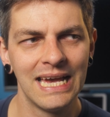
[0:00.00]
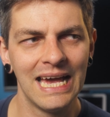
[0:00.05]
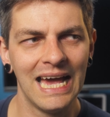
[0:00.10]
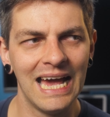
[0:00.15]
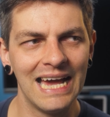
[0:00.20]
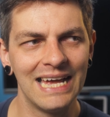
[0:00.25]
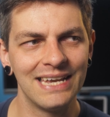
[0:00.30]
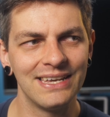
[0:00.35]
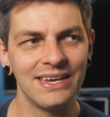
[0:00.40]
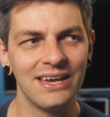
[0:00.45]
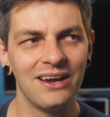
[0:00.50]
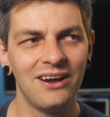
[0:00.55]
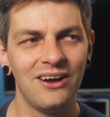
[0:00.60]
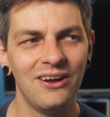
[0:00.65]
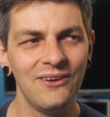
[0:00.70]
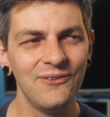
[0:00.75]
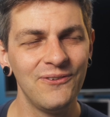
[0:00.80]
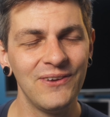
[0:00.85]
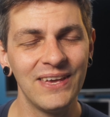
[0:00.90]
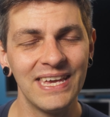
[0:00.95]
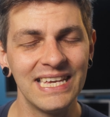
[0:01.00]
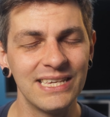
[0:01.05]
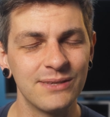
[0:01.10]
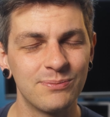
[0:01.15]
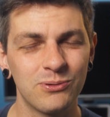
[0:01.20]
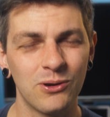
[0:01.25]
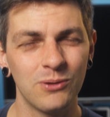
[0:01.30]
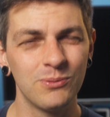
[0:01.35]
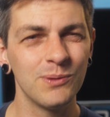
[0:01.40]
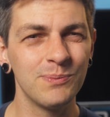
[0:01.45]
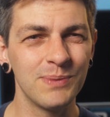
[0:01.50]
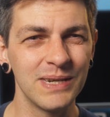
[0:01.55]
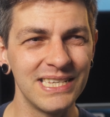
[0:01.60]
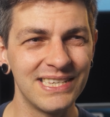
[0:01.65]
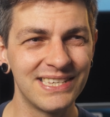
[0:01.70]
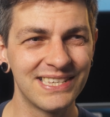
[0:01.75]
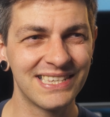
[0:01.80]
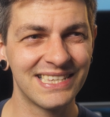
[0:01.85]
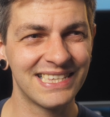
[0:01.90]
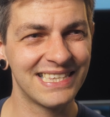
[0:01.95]
And I think it's probably
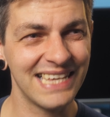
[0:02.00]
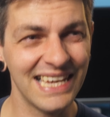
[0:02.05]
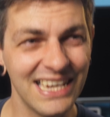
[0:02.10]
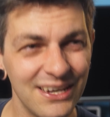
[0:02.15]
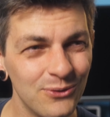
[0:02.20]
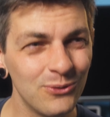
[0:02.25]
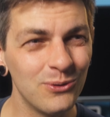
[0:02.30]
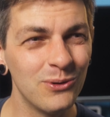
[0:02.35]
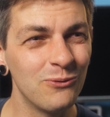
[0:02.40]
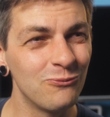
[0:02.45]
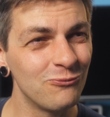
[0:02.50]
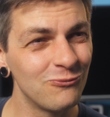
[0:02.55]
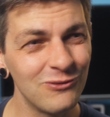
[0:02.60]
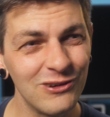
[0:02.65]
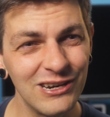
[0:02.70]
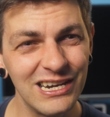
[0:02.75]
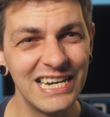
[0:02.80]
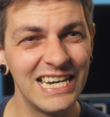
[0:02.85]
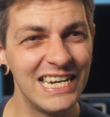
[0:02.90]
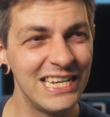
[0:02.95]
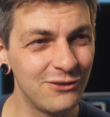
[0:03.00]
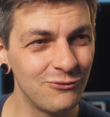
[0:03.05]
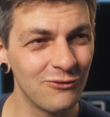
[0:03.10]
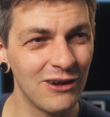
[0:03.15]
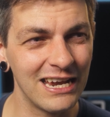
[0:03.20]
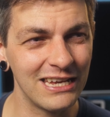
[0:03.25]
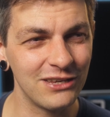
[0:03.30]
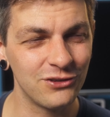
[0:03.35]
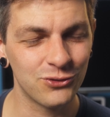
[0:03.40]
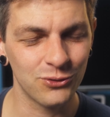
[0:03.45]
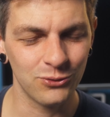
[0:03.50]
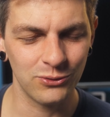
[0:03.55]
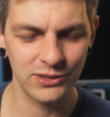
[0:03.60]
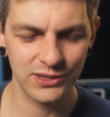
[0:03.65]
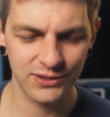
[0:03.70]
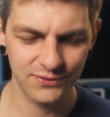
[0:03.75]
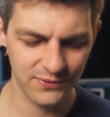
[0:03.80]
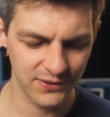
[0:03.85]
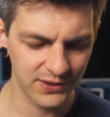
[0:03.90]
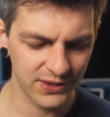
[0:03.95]
still a really great
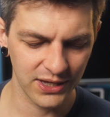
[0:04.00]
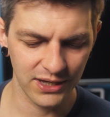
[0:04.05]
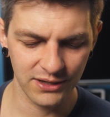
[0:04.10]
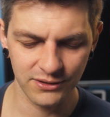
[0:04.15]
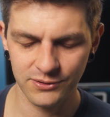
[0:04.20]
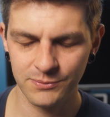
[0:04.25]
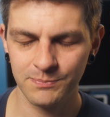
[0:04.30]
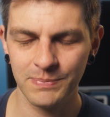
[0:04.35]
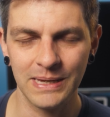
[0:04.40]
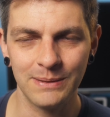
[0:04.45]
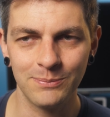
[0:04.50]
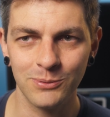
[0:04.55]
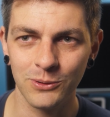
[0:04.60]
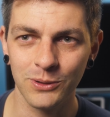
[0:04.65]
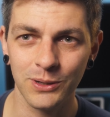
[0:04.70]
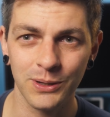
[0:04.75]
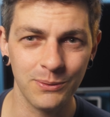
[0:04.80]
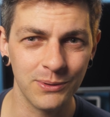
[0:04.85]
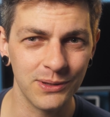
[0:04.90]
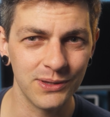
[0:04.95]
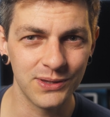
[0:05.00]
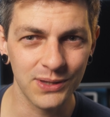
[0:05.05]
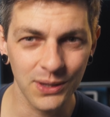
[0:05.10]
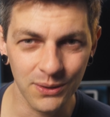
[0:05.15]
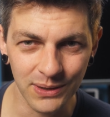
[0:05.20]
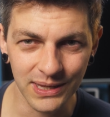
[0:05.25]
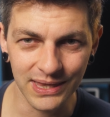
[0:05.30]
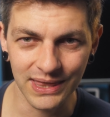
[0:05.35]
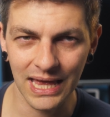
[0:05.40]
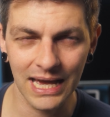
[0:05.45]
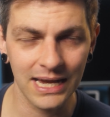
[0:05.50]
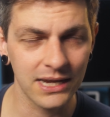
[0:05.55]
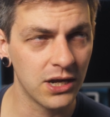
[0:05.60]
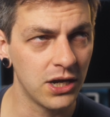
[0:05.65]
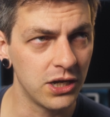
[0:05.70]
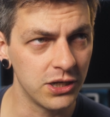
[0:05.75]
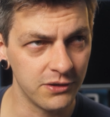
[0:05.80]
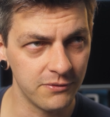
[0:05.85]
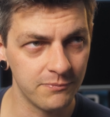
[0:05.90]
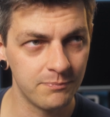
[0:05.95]
choice for those people who are doing that
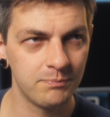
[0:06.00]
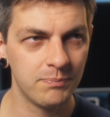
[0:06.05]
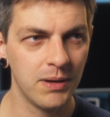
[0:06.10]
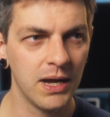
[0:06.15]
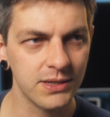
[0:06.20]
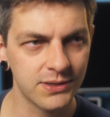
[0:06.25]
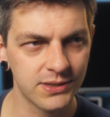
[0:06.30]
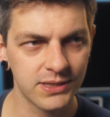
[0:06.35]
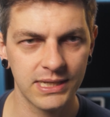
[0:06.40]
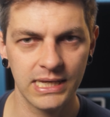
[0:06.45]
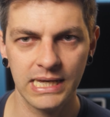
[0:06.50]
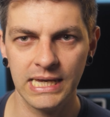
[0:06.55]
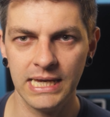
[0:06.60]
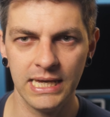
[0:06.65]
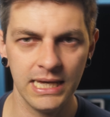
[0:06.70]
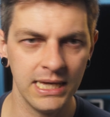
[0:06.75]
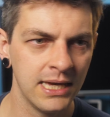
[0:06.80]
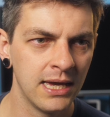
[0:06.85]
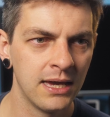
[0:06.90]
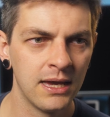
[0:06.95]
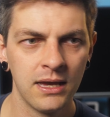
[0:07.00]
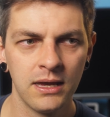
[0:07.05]
kind of busky